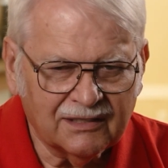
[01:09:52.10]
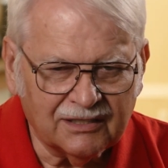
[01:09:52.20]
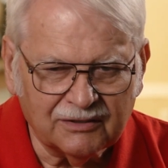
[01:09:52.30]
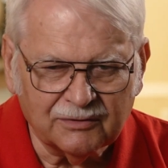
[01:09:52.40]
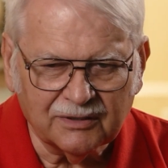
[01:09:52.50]

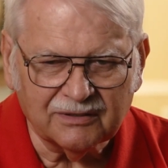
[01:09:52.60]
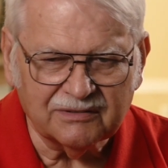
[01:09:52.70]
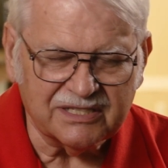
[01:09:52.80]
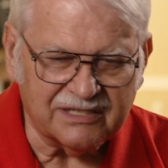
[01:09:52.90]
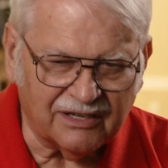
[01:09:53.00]
So we're
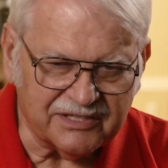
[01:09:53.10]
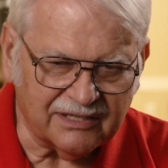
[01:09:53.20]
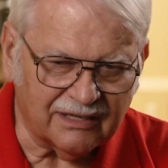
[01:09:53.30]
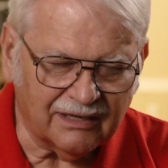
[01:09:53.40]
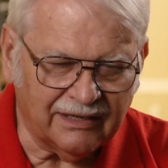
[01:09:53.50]
just
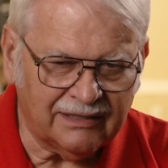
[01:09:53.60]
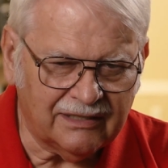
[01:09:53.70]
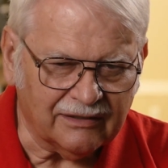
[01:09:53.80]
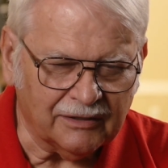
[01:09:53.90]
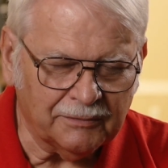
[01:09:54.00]
outside of Ghent
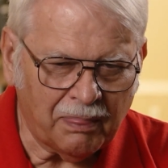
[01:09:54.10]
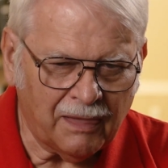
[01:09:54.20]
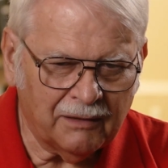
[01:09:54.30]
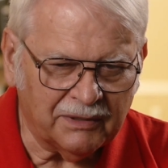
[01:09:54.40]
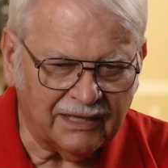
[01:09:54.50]
here.
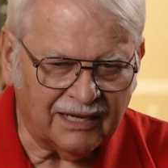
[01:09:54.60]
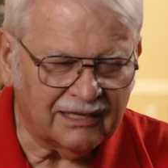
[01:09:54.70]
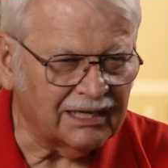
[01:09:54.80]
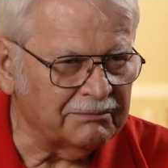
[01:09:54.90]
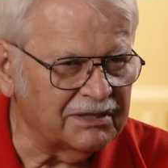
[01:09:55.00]
By that
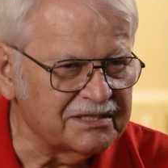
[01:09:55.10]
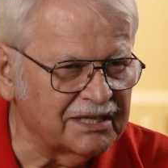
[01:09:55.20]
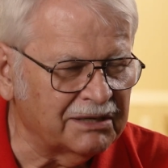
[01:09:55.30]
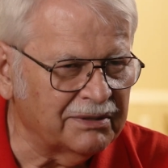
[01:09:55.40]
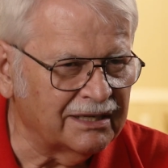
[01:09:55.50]
time I was
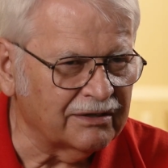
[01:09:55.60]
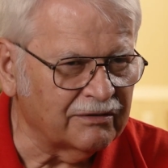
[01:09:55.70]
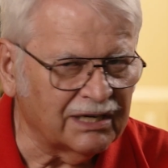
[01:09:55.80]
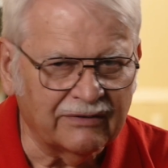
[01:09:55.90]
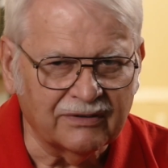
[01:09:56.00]
sitting behind the
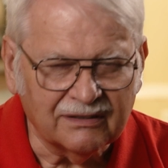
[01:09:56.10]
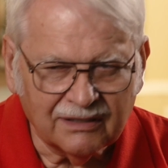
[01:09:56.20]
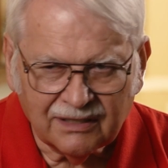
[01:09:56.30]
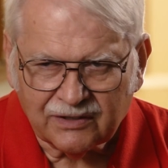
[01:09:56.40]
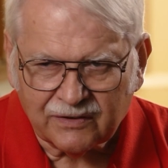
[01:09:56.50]
driver,
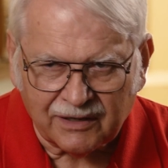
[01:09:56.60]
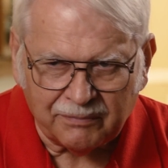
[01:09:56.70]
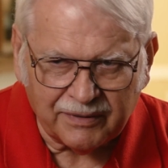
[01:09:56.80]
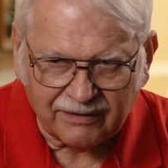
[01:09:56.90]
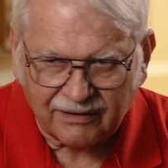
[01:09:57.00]
trying to
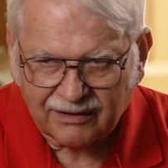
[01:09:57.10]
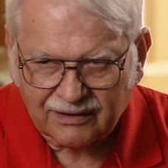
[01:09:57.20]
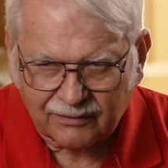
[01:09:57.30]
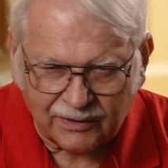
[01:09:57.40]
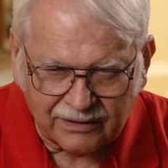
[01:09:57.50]
peer out
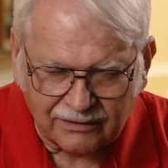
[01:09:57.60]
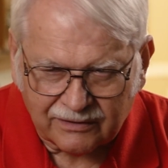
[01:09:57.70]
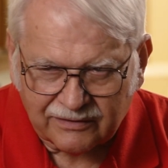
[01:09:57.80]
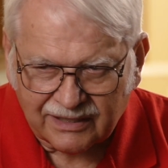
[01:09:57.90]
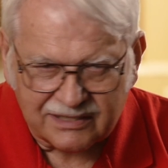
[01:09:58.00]
the window,
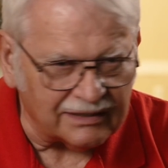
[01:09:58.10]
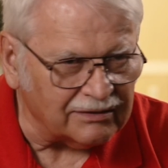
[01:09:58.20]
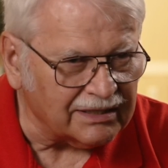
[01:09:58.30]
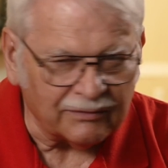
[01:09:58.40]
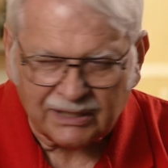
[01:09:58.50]
trying to see,
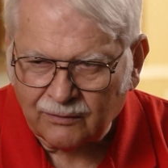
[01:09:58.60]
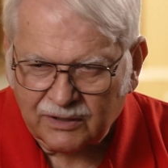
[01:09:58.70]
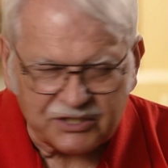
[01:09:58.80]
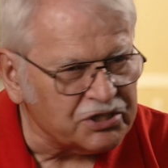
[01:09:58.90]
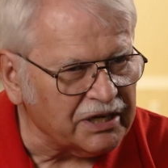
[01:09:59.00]
okay, now
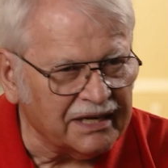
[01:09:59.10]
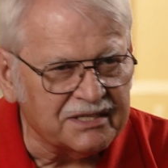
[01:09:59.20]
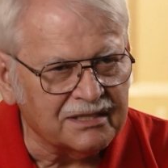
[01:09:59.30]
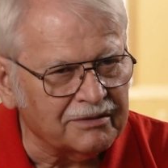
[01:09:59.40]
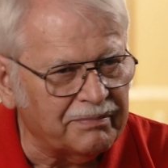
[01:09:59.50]
what's
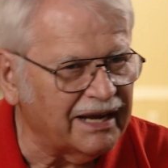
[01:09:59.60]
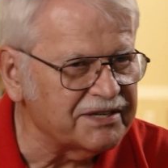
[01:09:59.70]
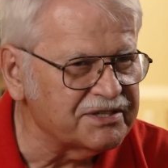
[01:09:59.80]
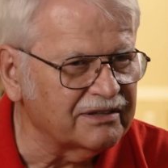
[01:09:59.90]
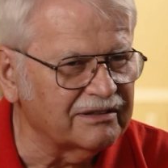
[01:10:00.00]
changed from the
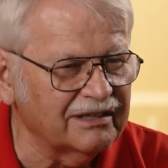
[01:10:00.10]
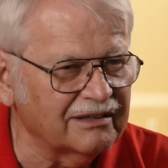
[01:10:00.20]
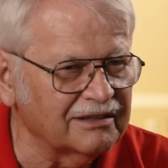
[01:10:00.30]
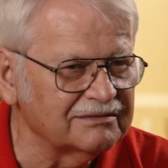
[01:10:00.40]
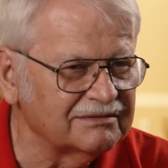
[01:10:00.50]
past year
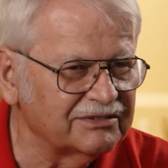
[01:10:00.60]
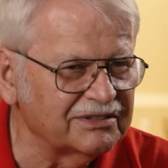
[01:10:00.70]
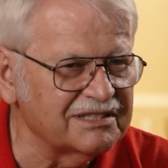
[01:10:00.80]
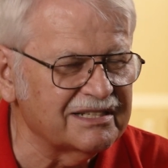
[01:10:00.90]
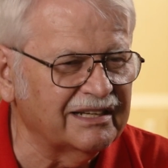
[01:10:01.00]
here?
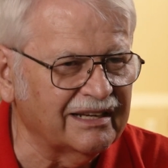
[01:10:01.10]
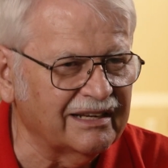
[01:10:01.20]
Couldn't see